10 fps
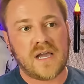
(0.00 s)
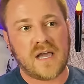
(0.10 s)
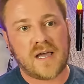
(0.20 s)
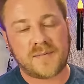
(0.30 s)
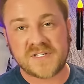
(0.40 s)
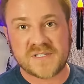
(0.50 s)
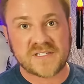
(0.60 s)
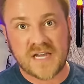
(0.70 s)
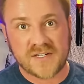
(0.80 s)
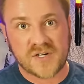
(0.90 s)
Just to
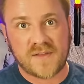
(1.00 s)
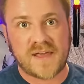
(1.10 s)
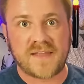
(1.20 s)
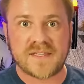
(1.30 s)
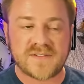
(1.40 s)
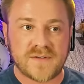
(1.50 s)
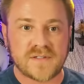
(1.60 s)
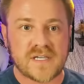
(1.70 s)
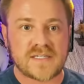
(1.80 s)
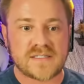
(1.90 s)
touch on that, this
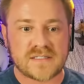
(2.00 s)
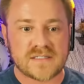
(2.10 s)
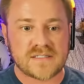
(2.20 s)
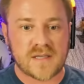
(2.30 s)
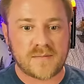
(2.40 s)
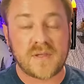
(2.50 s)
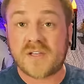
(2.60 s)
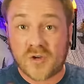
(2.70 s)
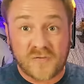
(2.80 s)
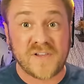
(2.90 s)
feels like
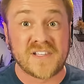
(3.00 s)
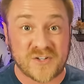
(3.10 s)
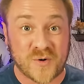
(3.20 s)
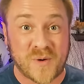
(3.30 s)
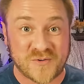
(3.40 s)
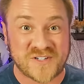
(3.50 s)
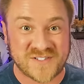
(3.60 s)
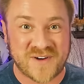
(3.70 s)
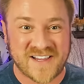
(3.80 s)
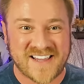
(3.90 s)
you're feeling your
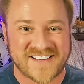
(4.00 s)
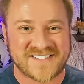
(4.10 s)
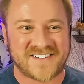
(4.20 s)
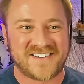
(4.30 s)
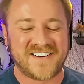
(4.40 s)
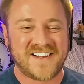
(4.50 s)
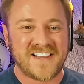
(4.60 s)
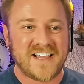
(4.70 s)
emotions, right, Cancer?